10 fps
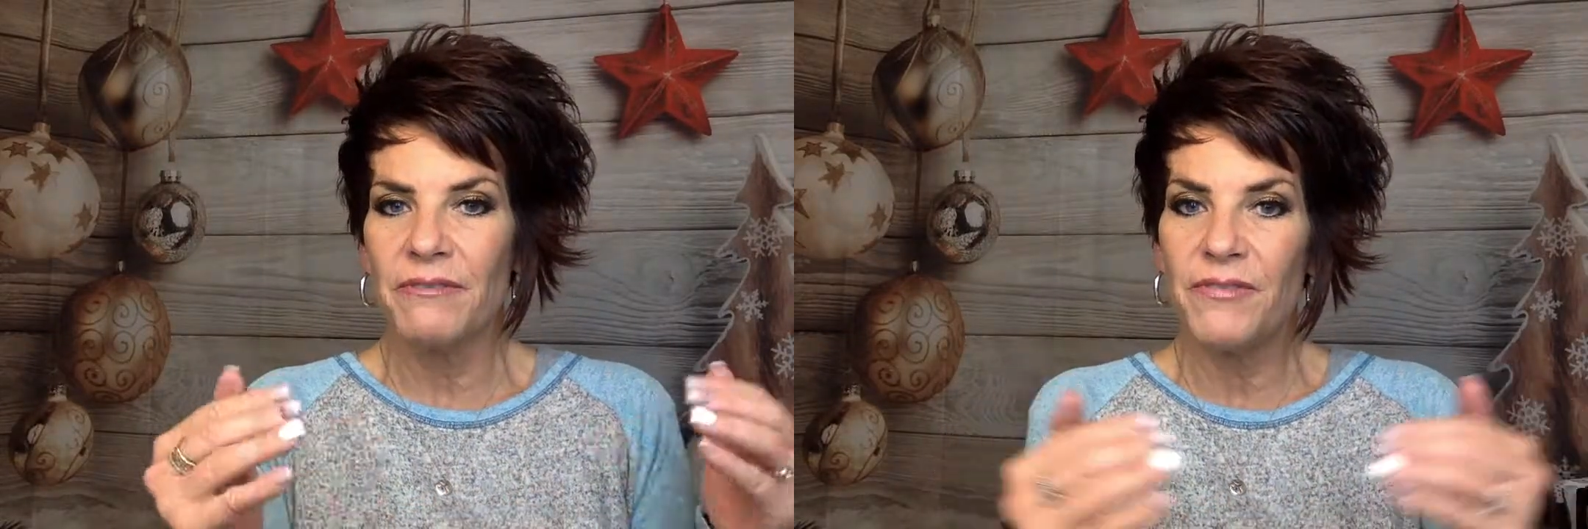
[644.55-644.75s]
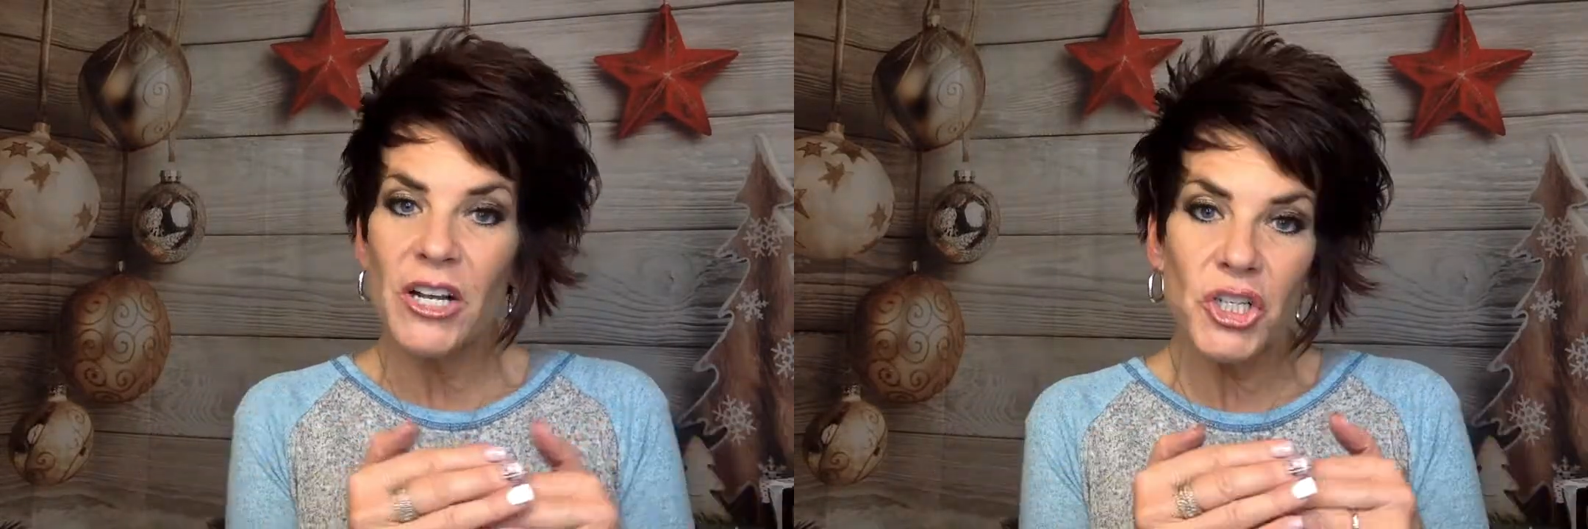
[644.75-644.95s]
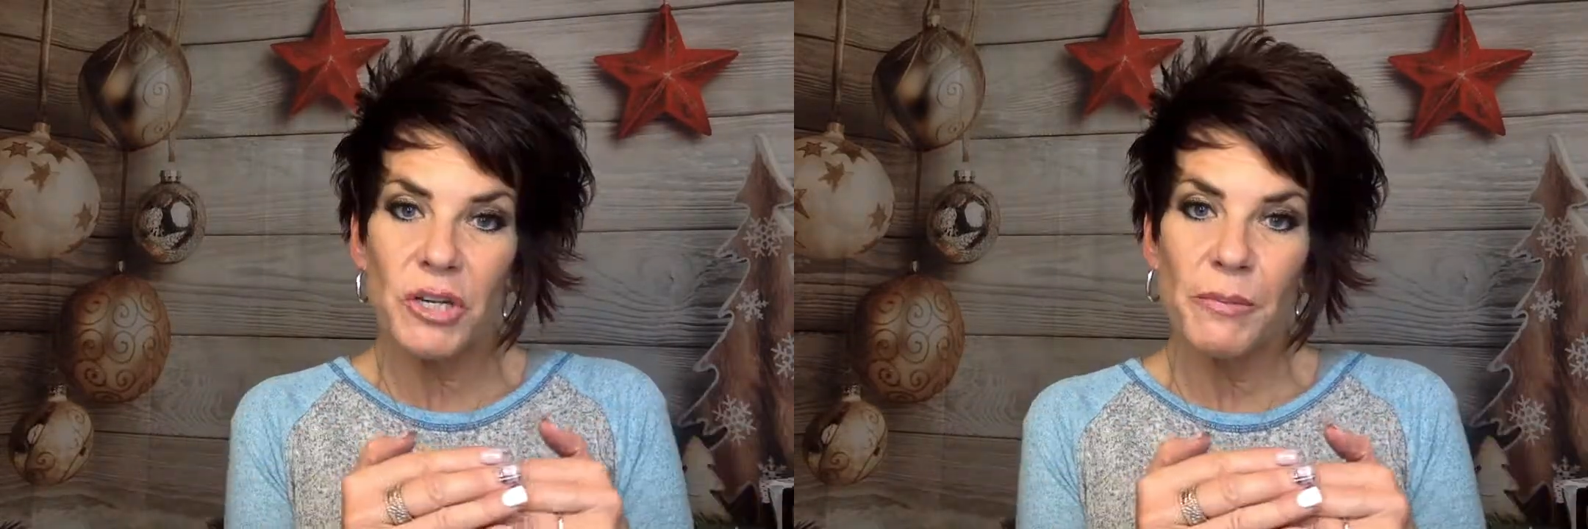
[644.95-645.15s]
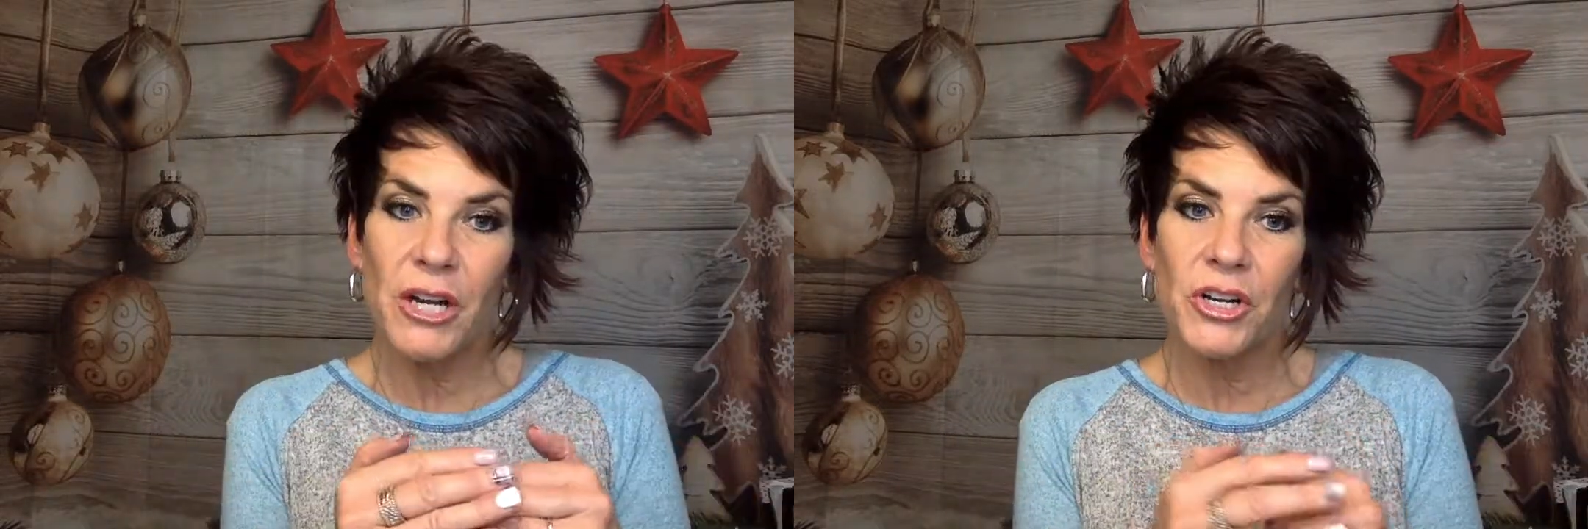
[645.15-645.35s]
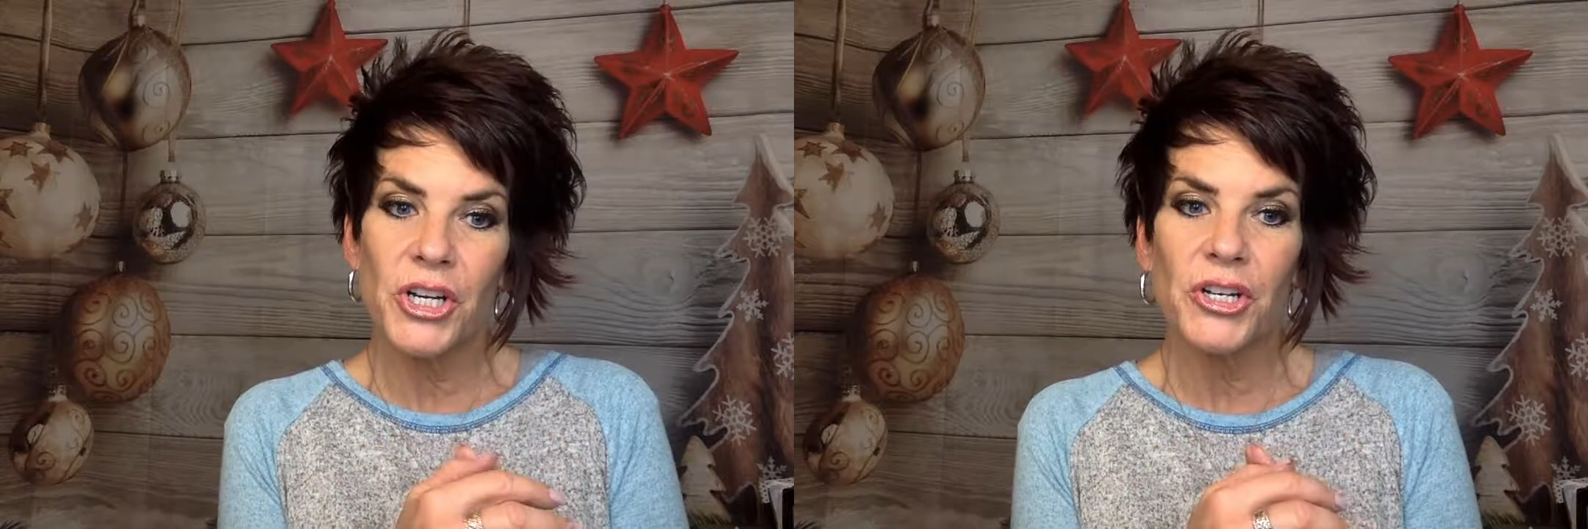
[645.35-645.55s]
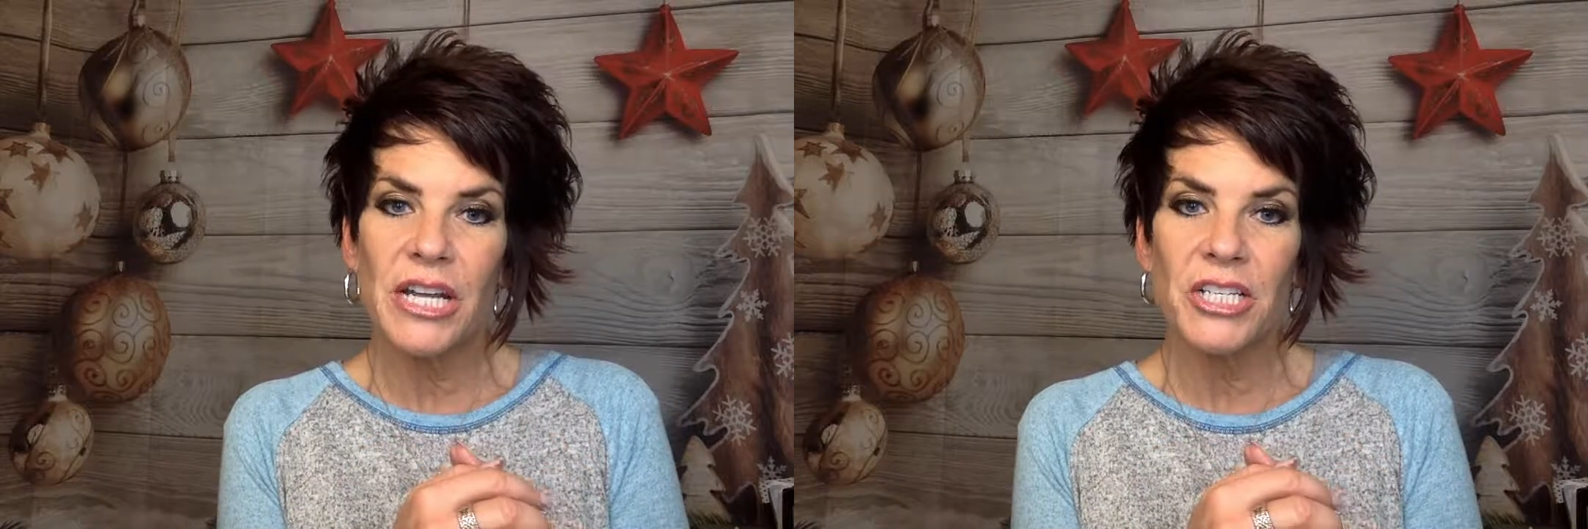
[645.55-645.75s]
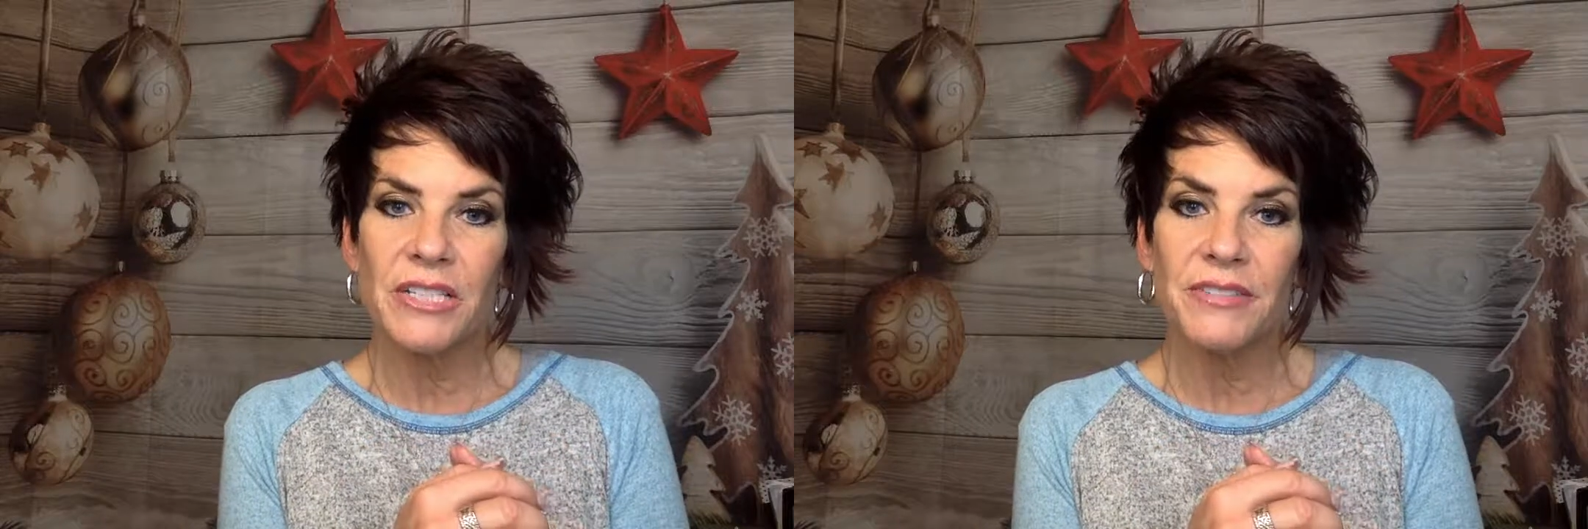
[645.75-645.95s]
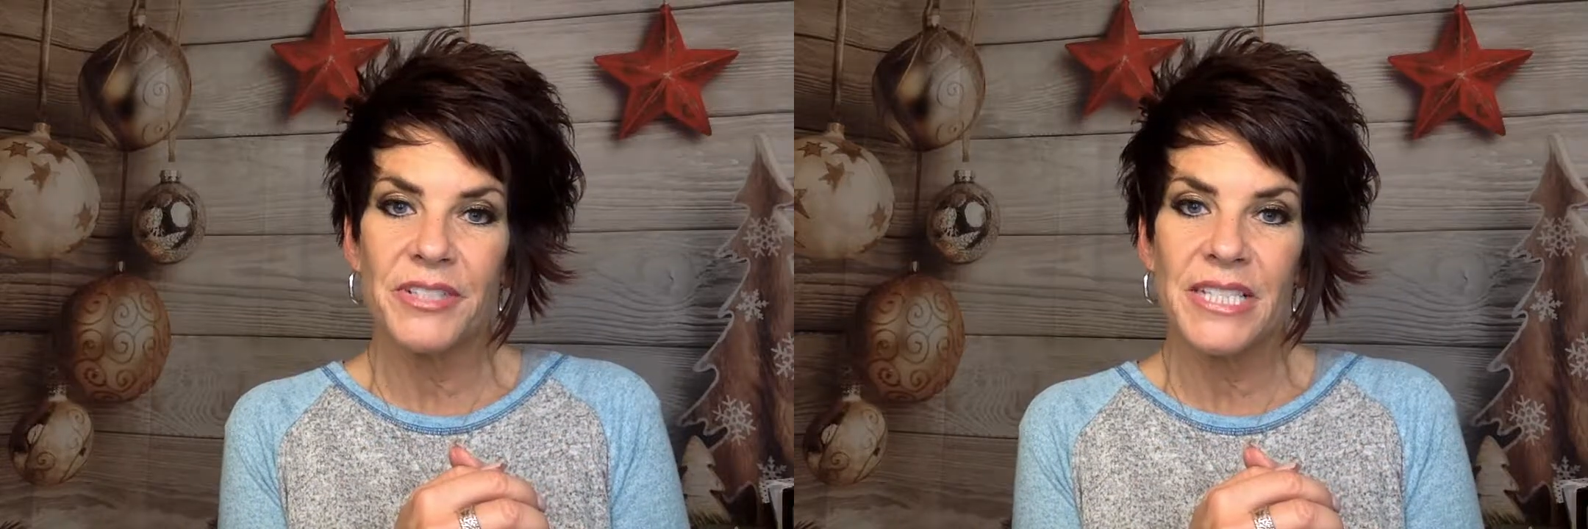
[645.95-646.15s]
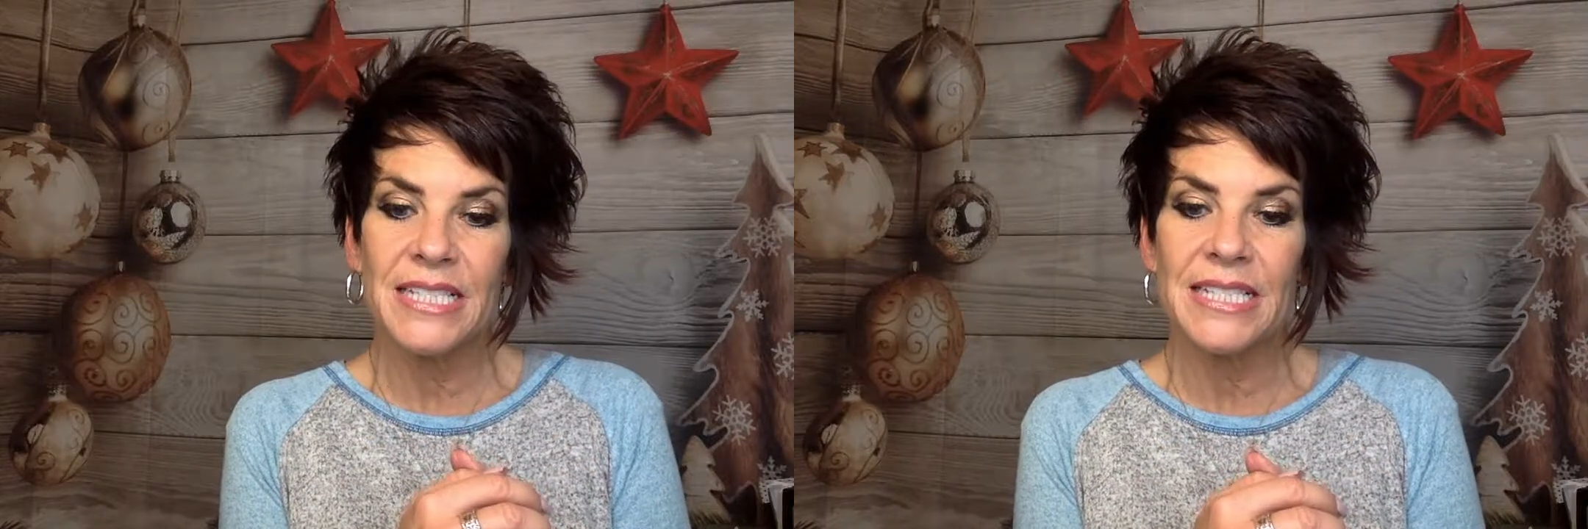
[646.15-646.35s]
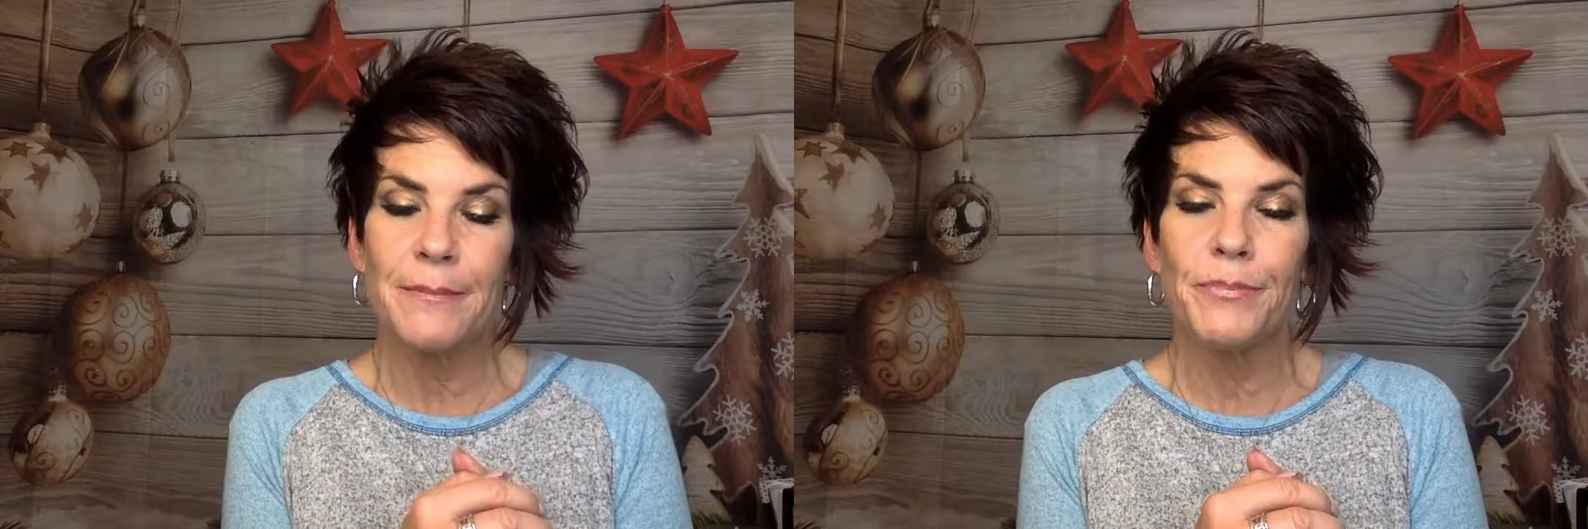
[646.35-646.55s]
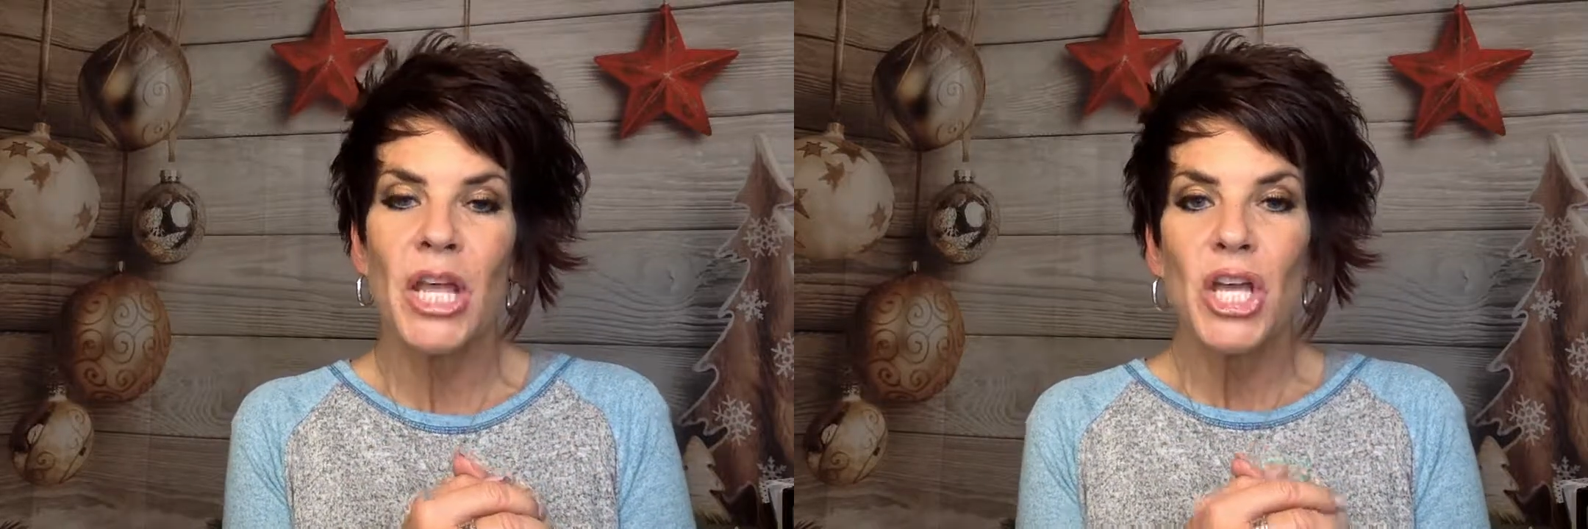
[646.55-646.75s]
function better in your digestive system.